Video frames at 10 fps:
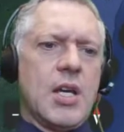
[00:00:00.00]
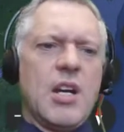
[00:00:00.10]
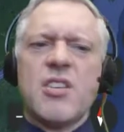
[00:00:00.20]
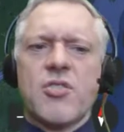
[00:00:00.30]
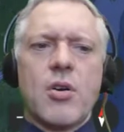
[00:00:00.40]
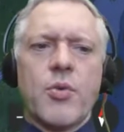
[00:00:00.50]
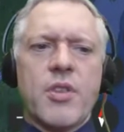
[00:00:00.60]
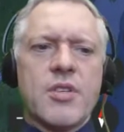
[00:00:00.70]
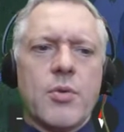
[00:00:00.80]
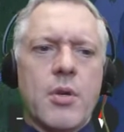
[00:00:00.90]
And I start with
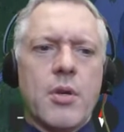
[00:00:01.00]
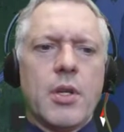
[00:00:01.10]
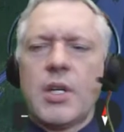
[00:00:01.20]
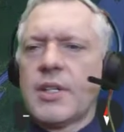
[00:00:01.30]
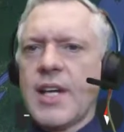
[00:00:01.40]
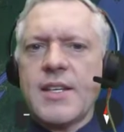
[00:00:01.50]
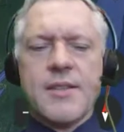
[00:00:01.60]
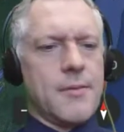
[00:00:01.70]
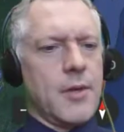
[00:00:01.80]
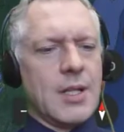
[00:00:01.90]
this one, little
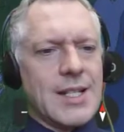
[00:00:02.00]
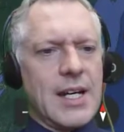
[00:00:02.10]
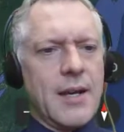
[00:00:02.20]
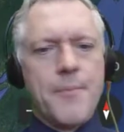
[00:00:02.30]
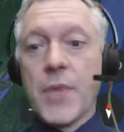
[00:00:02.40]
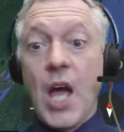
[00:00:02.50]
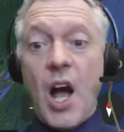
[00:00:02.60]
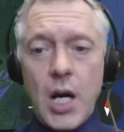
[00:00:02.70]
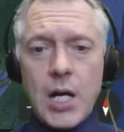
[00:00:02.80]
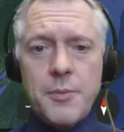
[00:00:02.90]
dice, little die.
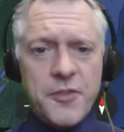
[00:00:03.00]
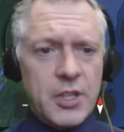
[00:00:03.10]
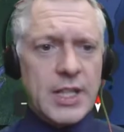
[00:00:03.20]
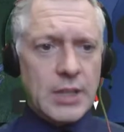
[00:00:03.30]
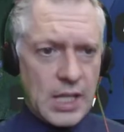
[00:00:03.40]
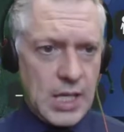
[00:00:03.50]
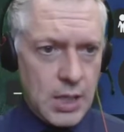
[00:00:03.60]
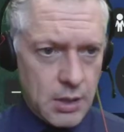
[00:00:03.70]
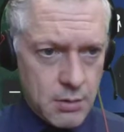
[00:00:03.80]
I'm feeling lucky.